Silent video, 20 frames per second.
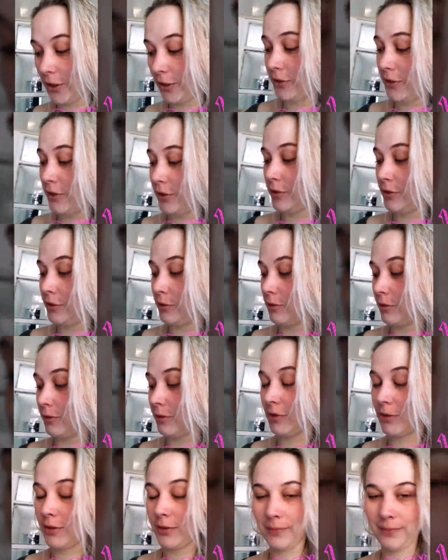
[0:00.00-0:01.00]
toast
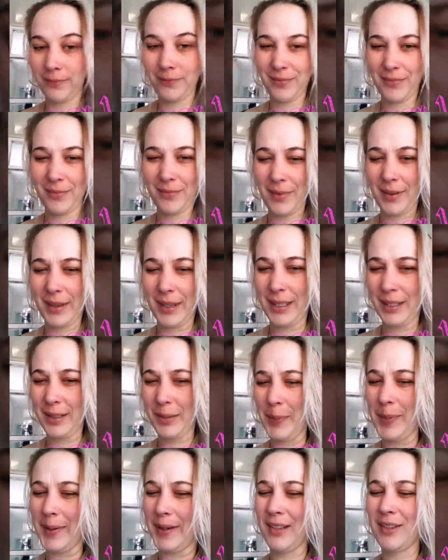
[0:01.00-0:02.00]
because
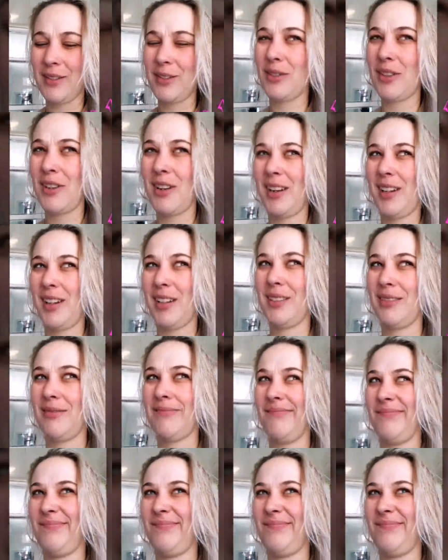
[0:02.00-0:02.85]
this buns are like,